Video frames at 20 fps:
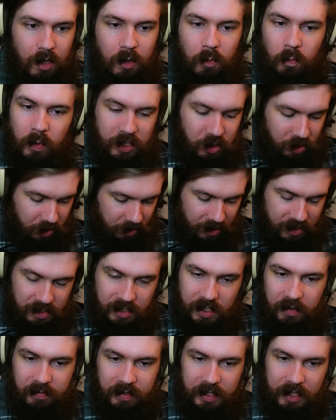which is
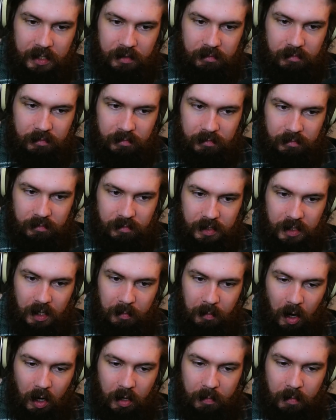giving it
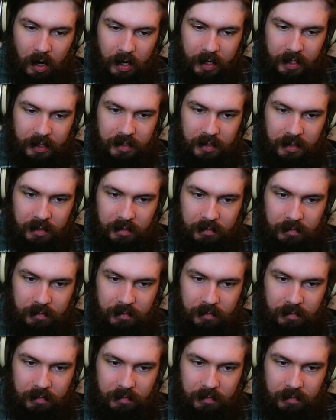some harmonics.